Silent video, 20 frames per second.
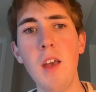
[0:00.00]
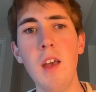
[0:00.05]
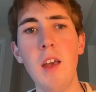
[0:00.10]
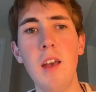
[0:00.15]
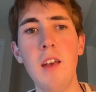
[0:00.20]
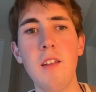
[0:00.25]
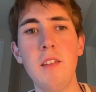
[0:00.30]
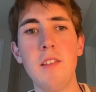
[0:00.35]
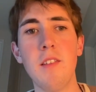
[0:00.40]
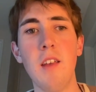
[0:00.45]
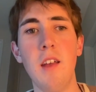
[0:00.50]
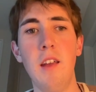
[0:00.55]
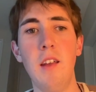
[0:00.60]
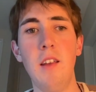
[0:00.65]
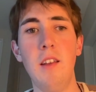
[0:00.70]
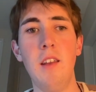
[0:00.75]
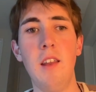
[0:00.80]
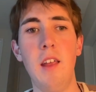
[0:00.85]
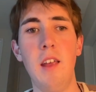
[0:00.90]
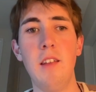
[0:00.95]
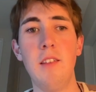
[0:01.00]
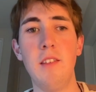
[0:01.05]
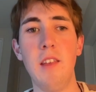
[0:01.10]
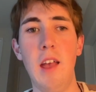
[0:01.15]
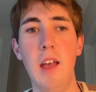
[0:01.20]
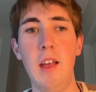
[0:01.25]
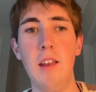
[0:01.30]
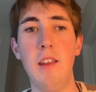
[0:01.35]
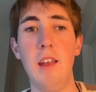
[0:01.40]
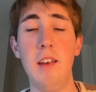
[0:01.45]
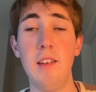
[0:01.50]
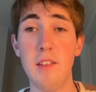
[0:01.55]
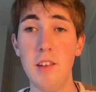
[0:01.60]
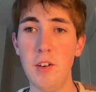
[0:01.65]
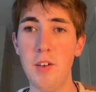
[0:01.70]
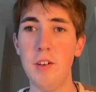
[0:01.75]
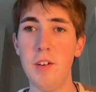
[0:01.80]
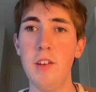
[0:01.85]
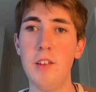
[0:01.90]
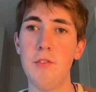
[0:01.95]
It's an
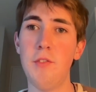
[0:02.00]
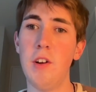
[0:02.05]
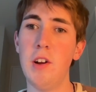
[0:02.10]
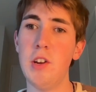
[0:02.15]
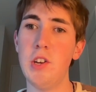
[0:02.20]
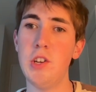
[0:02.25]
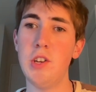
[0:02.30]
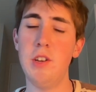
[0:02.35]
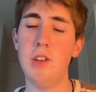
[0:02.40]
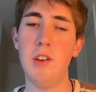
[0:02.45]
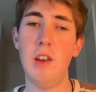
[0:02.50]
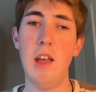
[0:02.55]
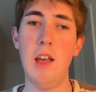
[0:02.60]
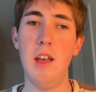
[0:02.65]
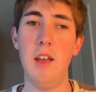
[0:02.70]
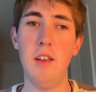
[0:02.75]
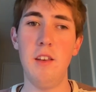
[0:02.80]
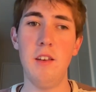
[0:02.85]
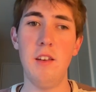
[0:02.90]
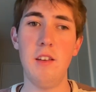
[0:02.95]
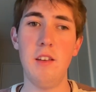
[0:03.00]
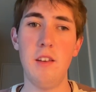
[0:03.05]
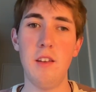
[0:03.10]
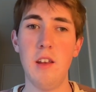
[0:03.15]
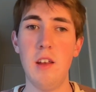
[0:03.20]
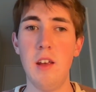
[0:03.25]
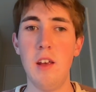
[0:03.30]
asynchronous function, and